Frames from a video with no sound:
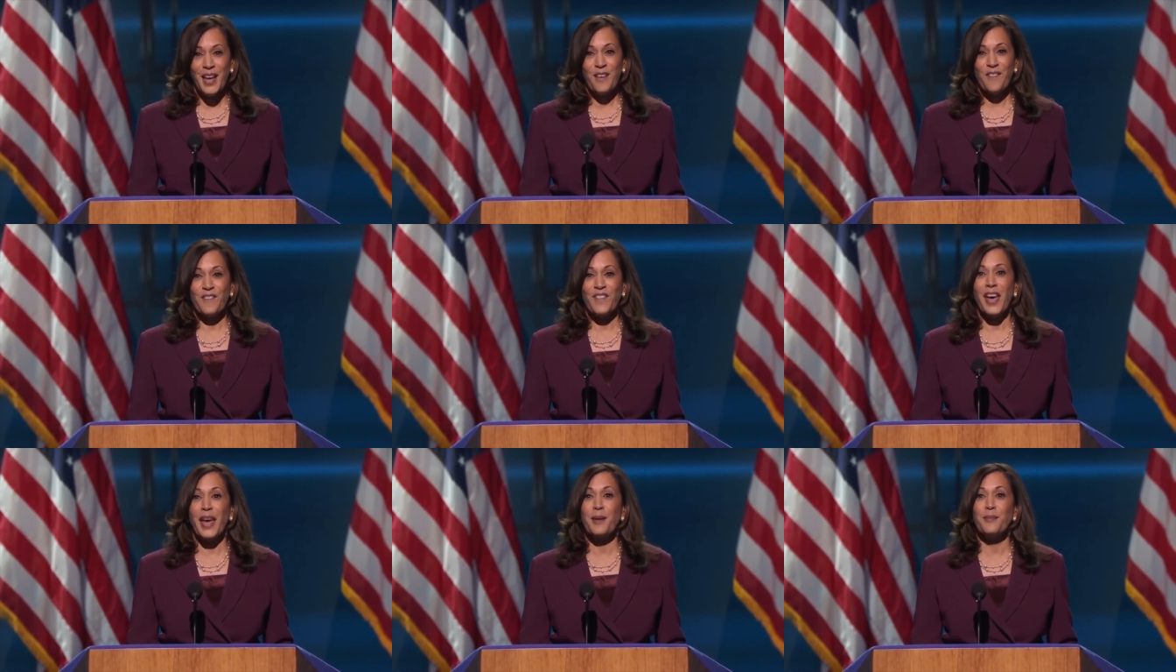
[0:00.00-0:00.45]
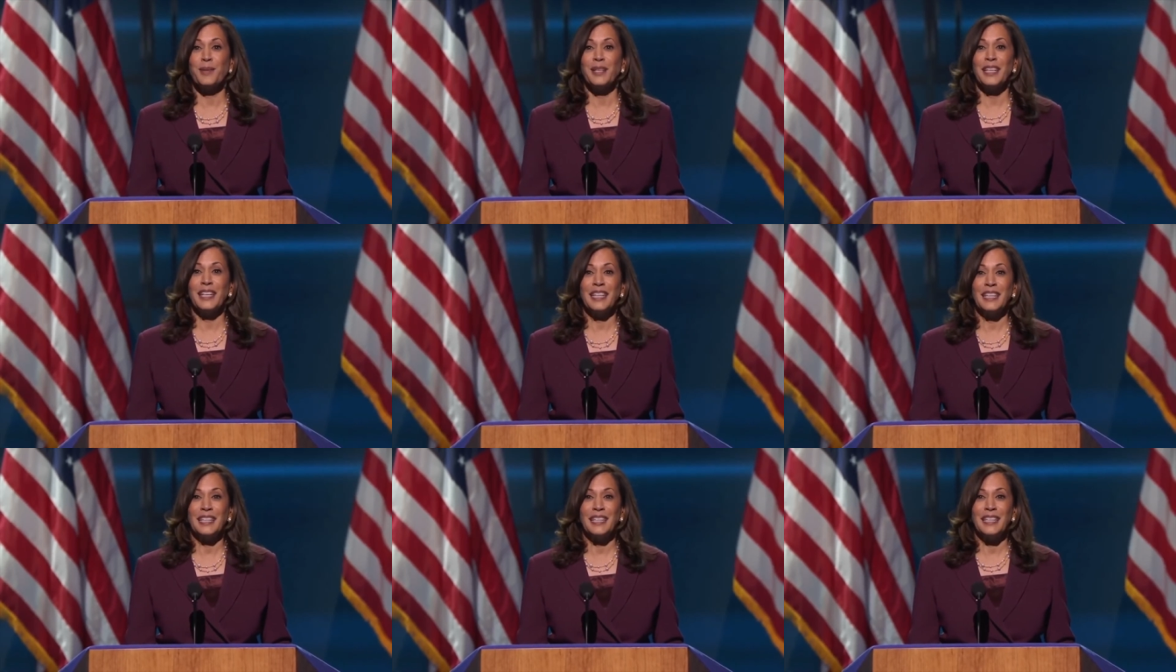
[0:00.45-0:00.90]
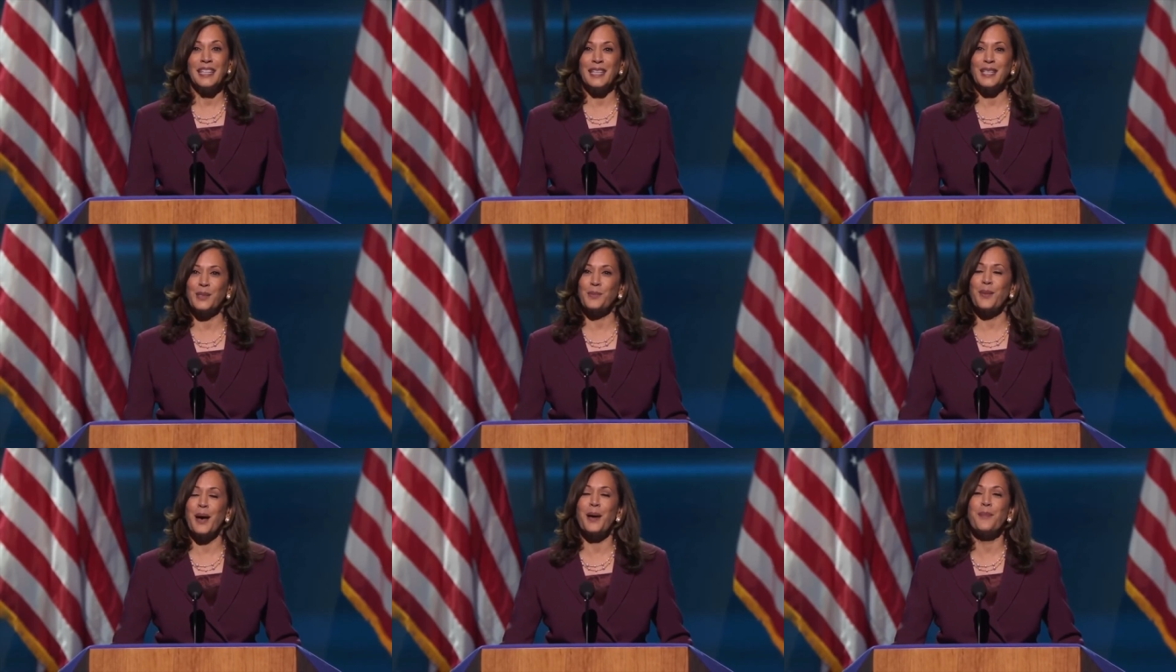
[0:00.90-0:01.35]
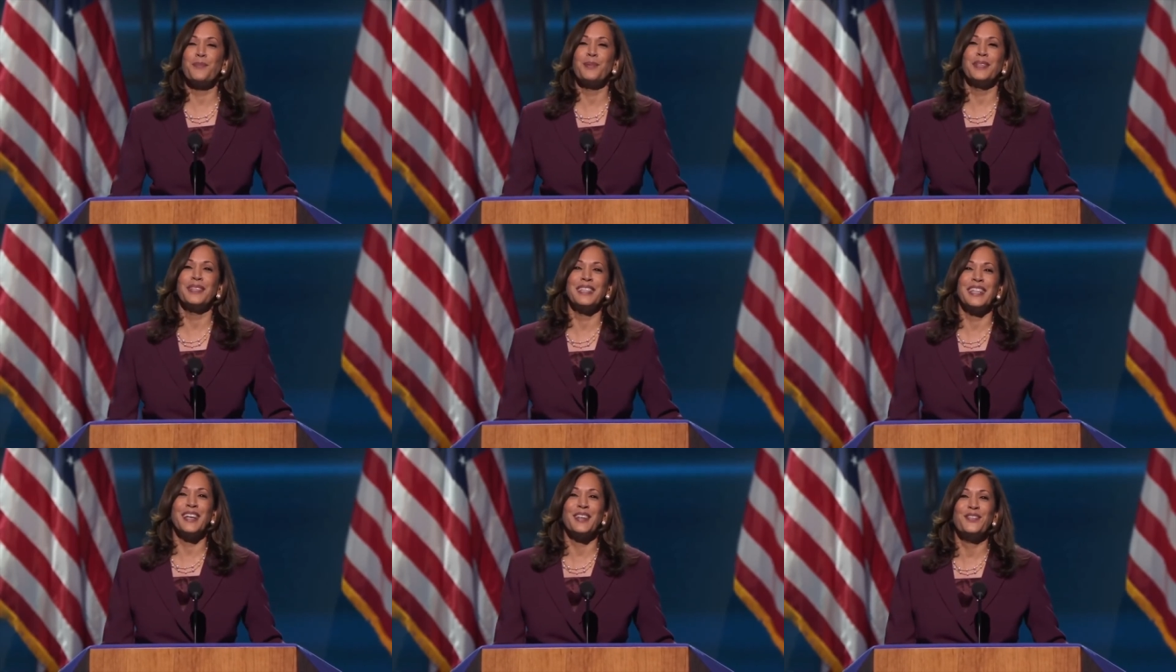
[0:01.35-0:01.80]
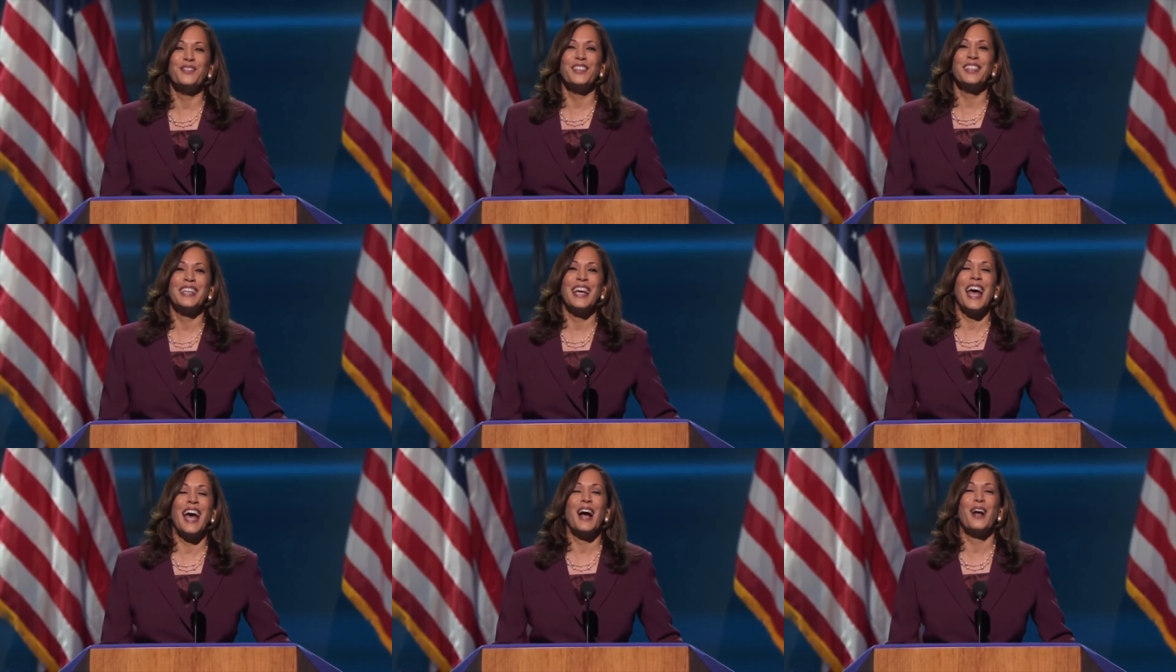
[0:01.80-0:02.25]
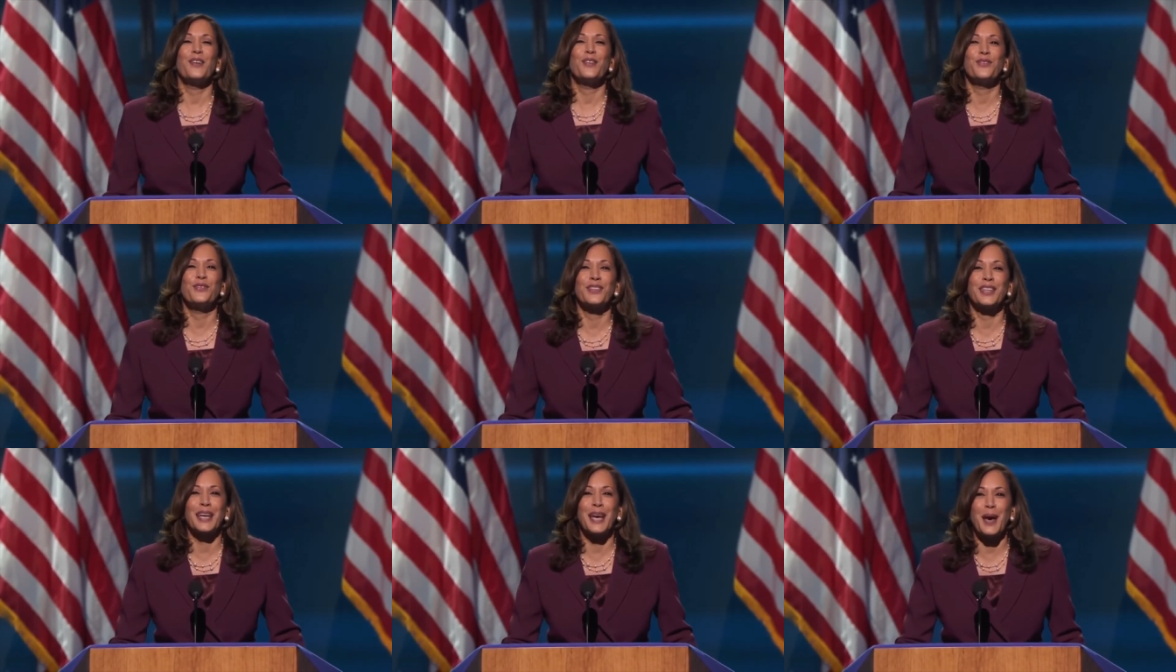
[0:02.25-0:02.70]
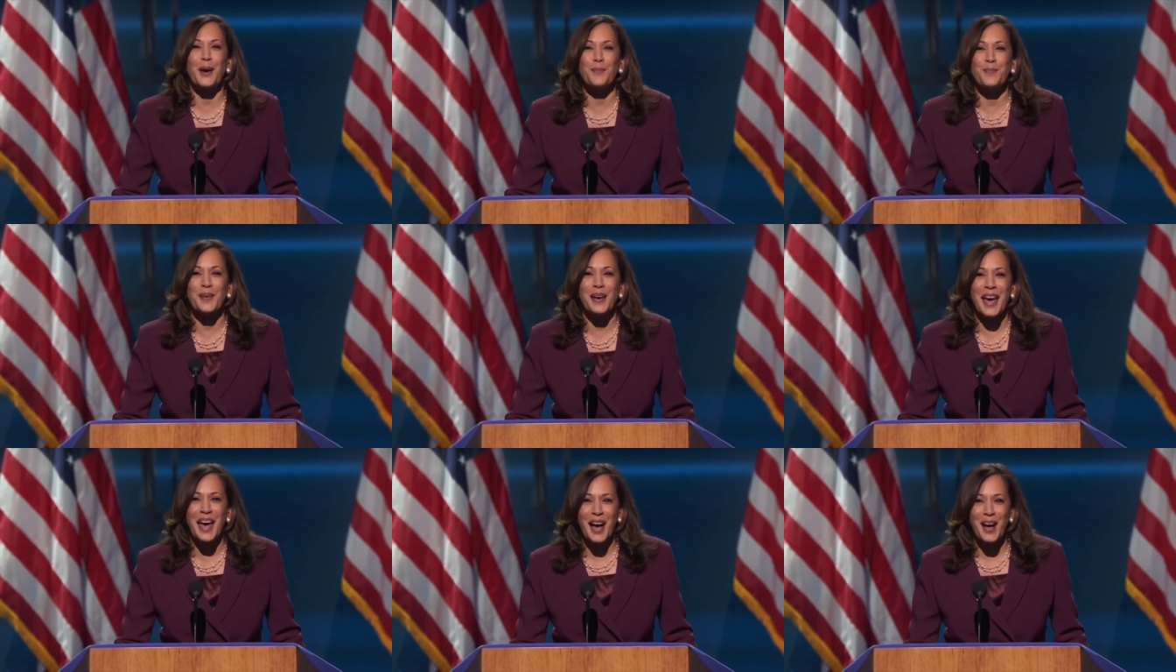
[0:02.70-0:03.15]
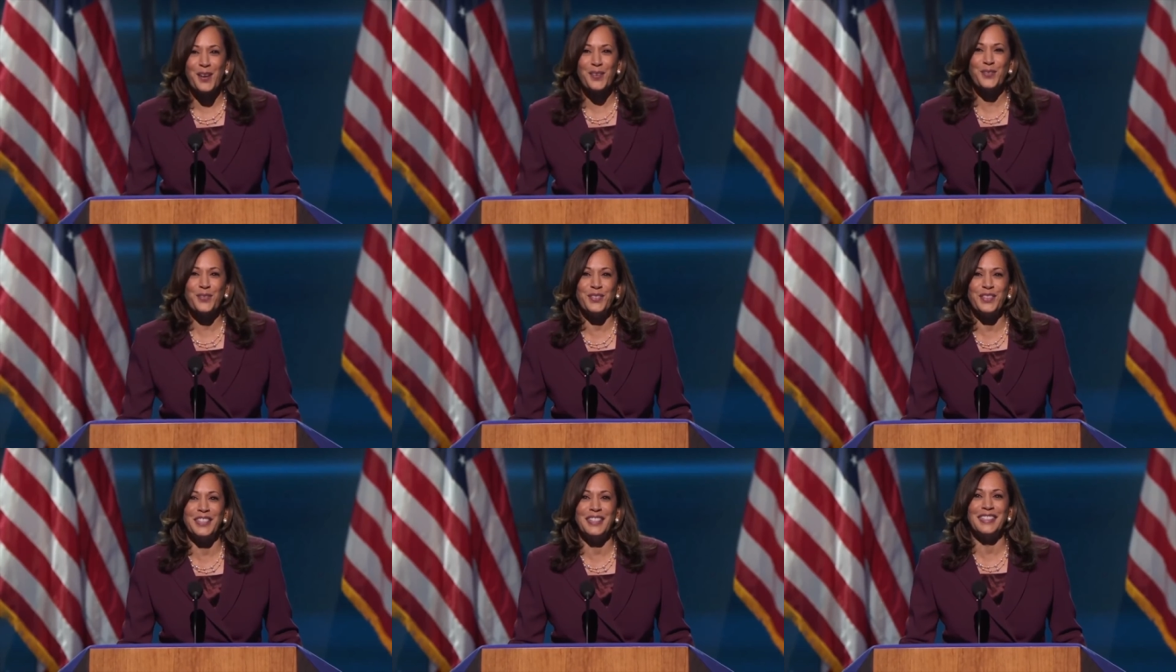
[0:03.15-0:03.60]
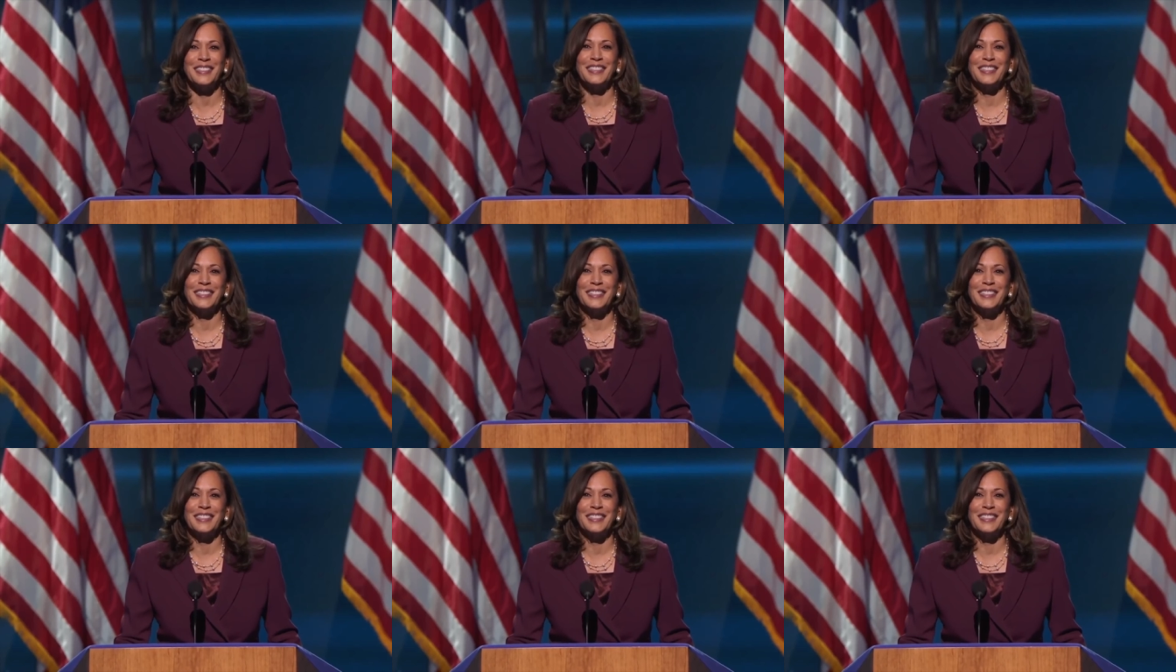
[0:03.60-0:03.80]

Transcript: Family is my beloved Alpha Kappa Alpha,